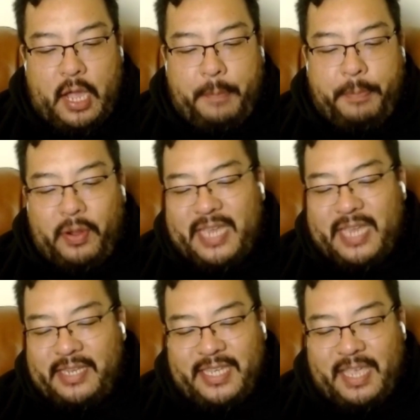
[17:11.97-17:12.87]
POA
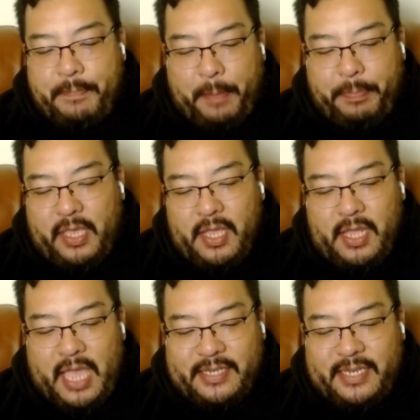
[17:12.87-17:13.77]
tends to get bumpy
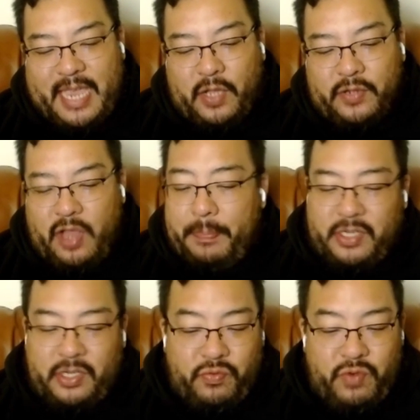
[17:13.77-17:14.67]
as the day goes on, but
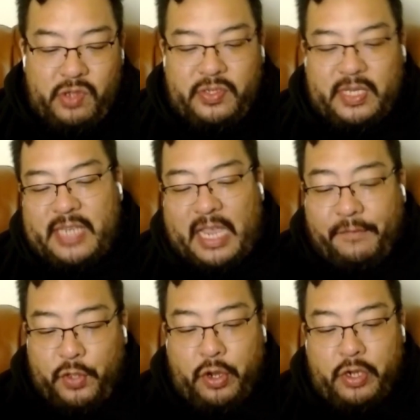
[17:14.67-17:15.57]
Justin Rose did say a
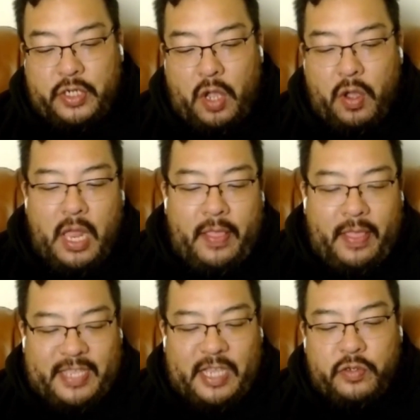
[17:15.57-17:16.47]
few years ago
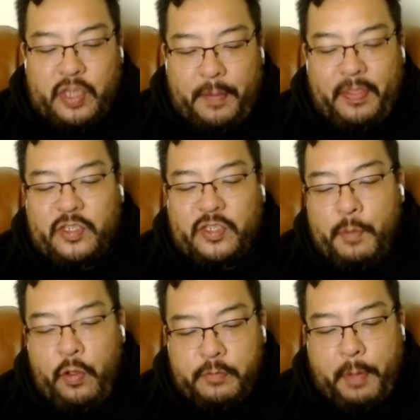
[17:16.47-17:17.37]
that these are some of the
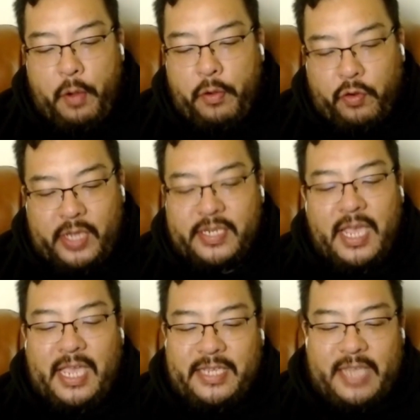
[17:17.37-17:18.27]
smoothest POA greens
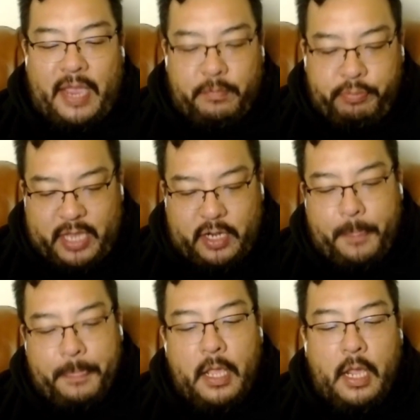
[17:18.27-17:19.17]
he's ever played
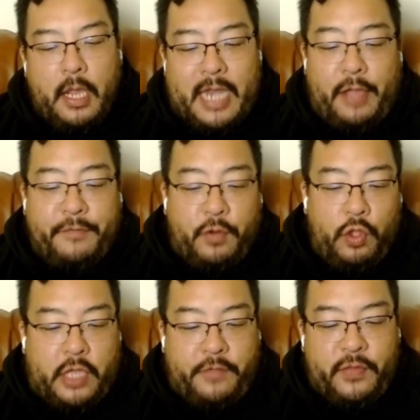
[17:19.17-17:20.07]
on. Now, if you're
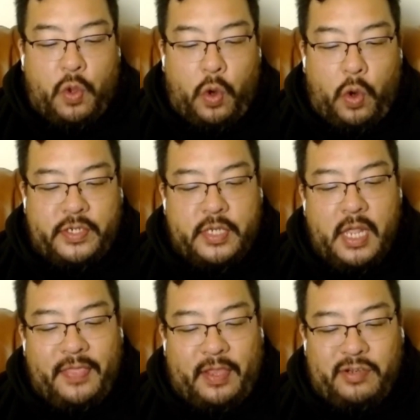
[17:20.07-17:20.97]
looking for the courses
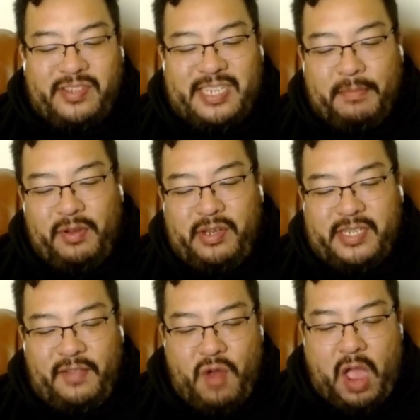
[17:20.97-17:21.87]
that are similar to
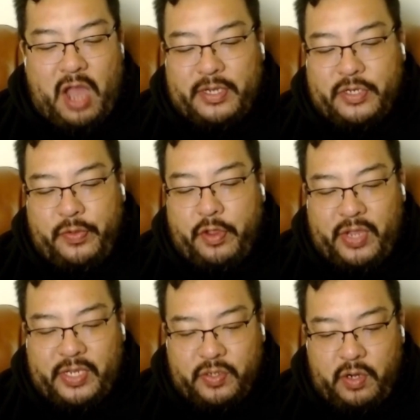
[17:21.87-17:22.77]
Silverado while doing your
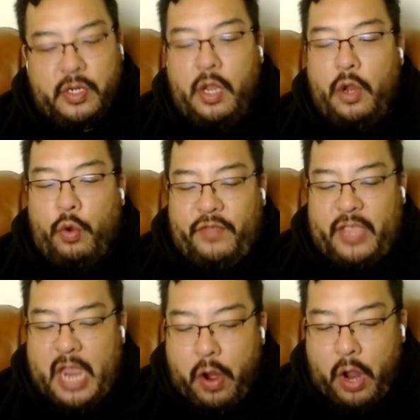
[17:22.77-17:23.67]
research,
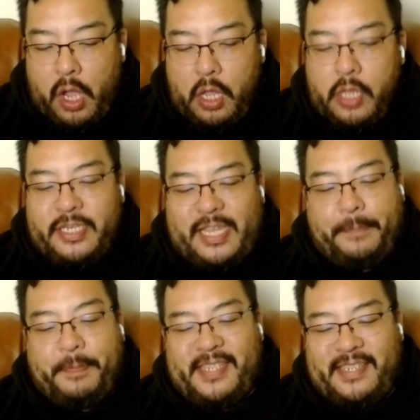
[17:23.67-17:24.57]
Riviera,
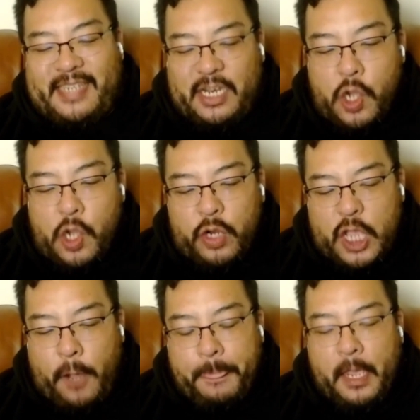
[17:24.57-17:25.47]
TPC San
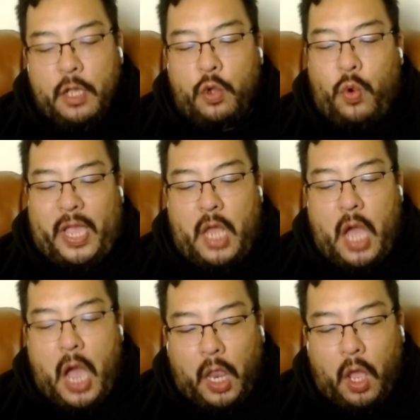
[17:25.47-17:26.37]
Antonio, Quail
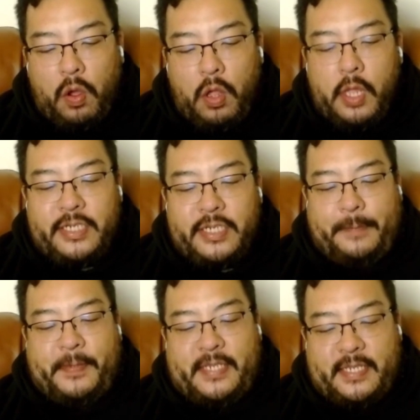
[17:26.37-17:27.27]
Hollow,
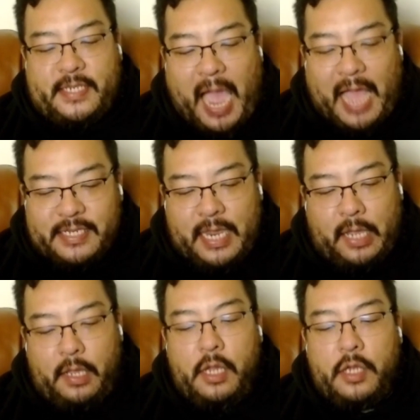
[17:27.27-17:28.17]
TPC
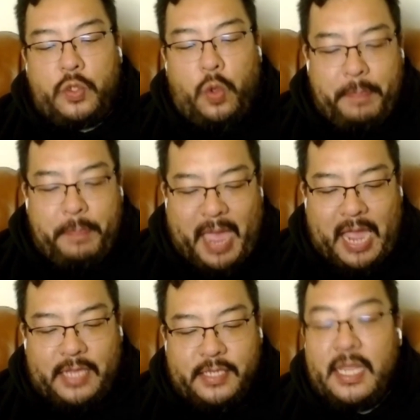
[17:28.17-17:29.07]
Scottsdale, Torrey
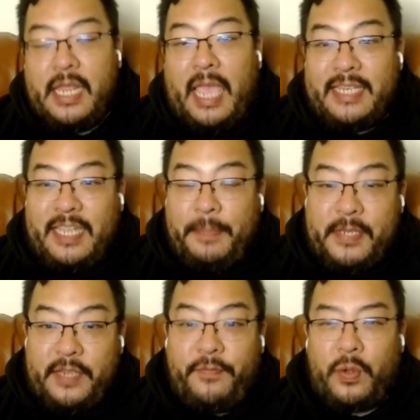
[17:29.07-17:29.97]
Pines, and
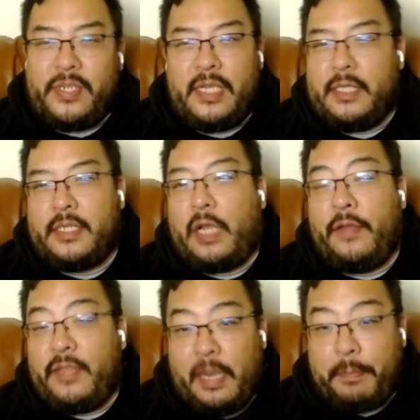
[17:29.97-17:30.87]
TPC Four Seasons. I don't
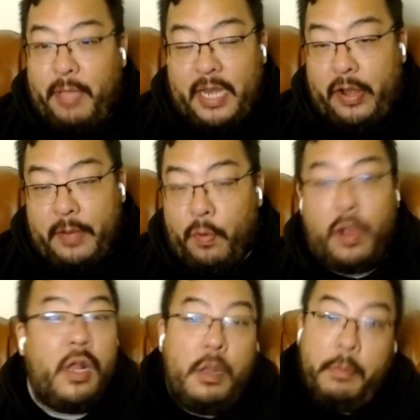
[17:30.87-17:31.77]
even think they play there
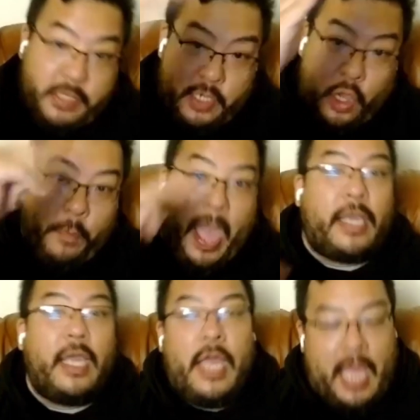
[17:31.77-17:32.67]
anymore, but you can go
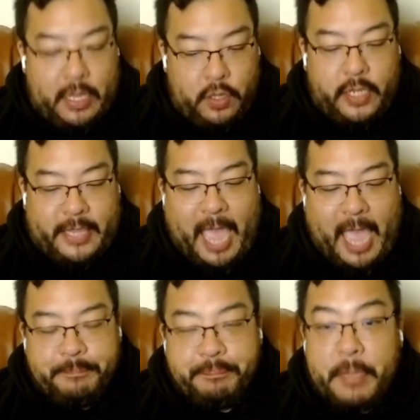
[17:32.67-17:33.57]
back and look at that.
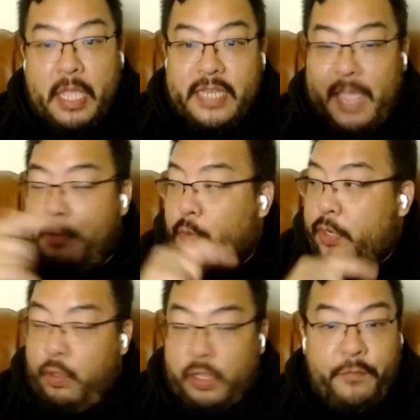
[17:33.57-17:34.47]
Tambo, what are
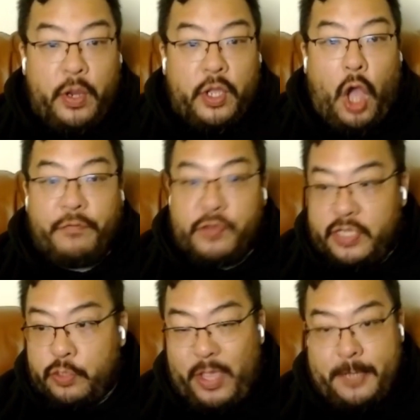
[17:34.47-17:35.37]
you looking for in golfers
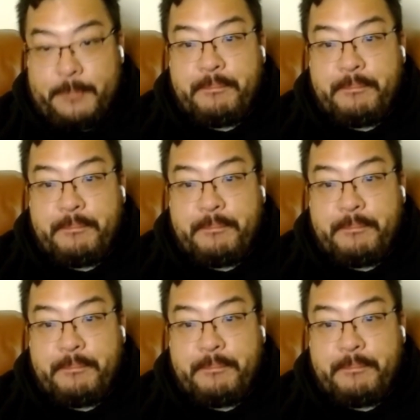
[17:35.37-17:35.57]
this week?